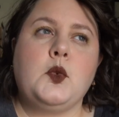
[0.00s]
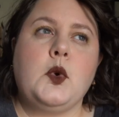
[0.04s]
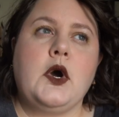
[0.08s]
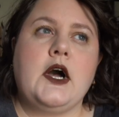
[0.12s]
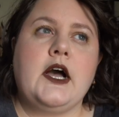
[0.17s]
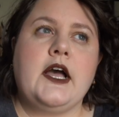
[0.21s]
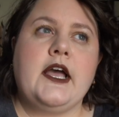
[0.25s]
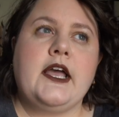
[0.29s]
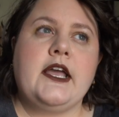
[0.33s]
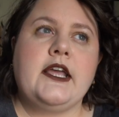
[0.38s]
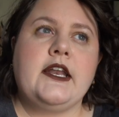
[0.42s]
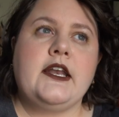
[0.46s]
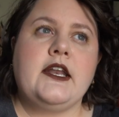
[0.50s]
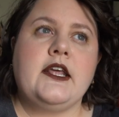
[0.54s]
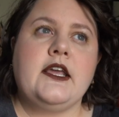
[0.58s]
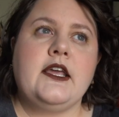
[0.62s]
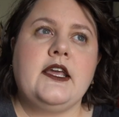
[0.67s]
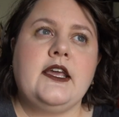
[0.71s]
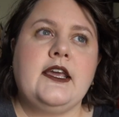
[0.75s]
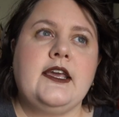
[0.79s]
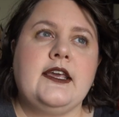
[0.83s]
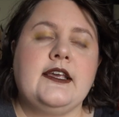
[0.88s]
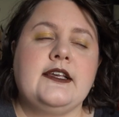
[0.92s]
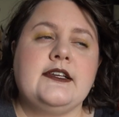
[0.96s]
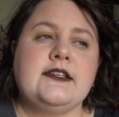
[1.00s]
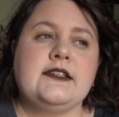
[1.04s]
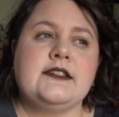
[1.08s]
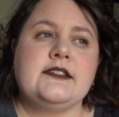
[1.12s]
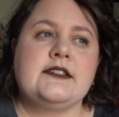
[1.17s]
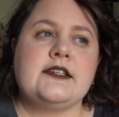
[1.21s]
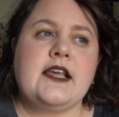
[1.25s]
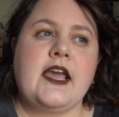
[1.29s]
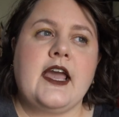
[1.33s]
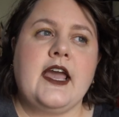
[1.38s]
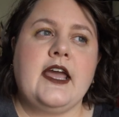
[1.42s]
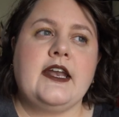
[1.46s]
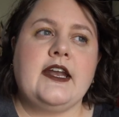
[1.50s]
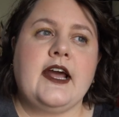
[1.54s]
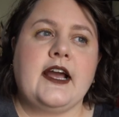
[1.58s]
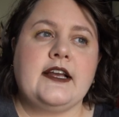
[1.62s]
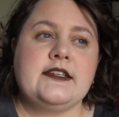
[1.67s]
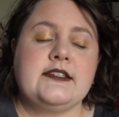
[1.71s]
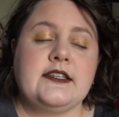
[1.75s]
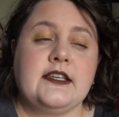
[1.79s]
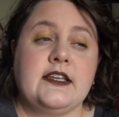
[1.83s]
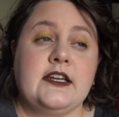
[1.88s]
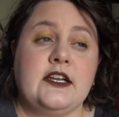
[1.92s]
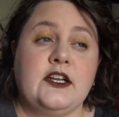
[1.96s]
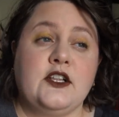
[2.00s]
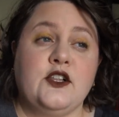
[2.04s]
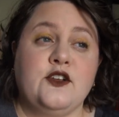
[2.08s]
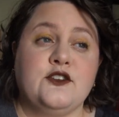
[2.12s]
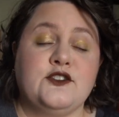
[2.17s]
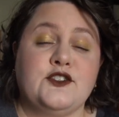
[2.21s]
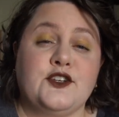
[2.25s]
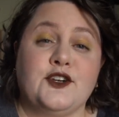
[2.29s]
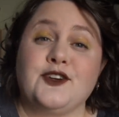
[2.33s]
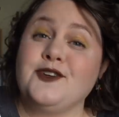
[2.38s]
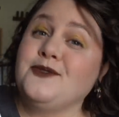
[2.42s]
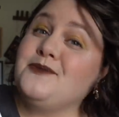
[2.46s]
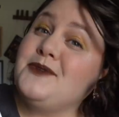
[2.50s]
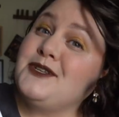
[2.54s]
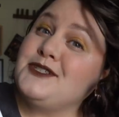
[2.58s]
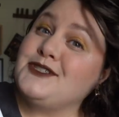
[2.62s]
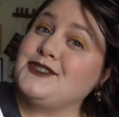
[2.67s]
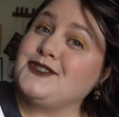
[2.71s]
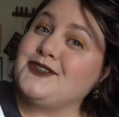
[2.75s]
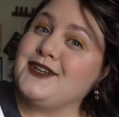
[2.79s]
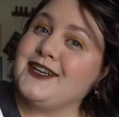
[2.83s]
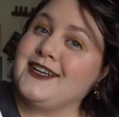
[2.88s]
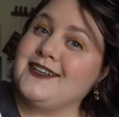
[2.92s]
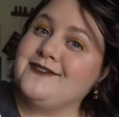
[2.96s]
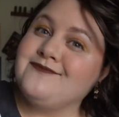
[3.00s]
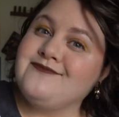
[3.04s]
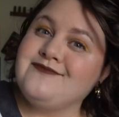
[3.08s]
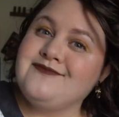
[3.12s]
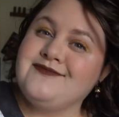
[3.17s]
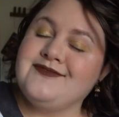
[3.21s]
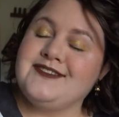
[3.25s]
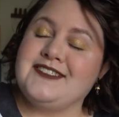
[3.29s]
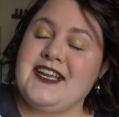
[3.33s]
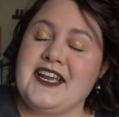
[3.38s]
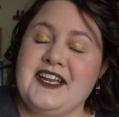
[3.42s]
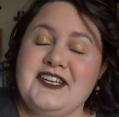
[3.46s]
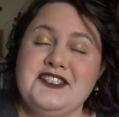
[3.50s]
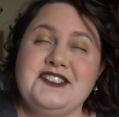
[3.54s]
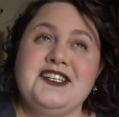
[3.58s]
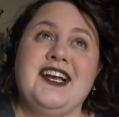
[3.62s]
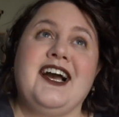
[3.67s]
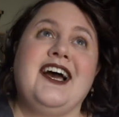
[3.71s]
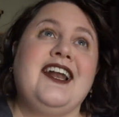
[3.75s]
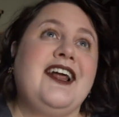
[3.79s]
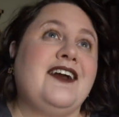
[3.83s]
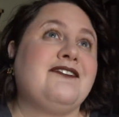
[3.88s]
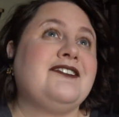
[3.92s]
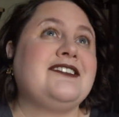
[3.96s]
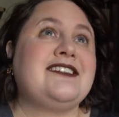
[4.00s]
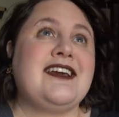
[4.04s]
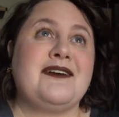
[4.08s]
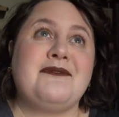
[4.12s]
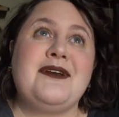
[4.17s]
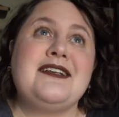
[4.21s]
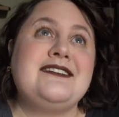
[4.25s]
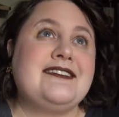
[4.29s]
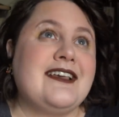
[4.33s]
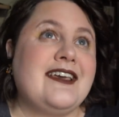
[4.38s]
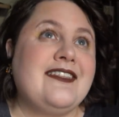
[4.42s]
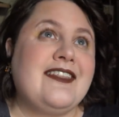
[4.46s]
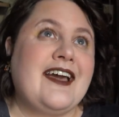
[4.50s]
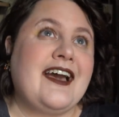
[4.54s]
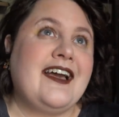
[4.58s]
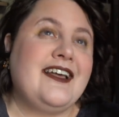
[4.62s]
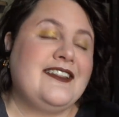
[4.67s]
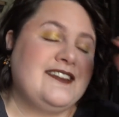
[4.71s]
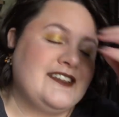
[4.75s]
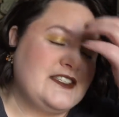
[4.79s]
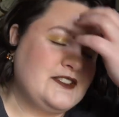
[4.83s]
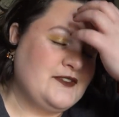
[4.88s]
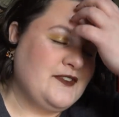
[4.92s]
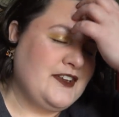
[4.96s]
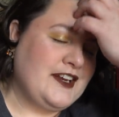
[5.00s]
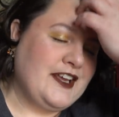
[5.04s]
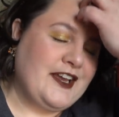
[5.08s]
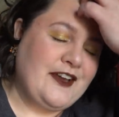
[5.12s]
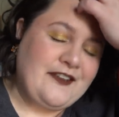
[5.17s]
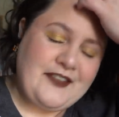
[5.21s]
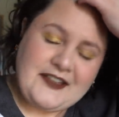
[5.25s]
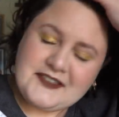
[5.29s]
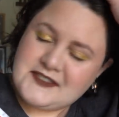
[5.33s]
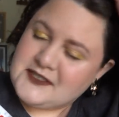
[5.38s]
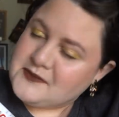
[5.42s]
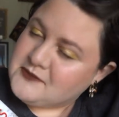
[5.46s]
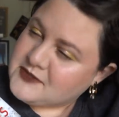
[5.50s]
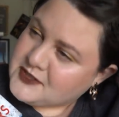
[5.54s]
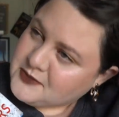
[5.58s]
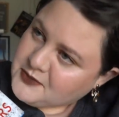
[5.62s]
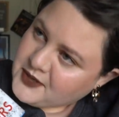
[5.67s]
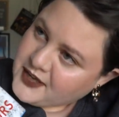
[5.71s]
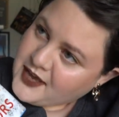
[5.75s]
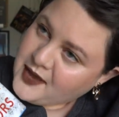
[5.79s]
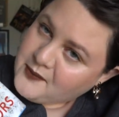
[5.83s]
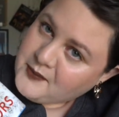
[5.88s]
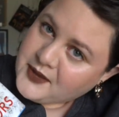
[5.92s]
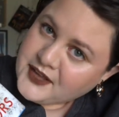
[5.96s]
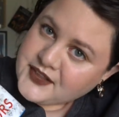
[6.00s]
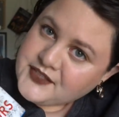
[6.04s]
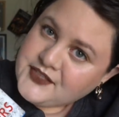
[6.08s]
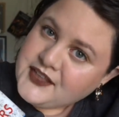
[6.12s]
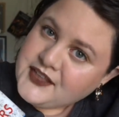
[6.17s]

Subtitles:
one is an isolated closed circle mystery. Take a shot every time I say that in this video. That seems to be a big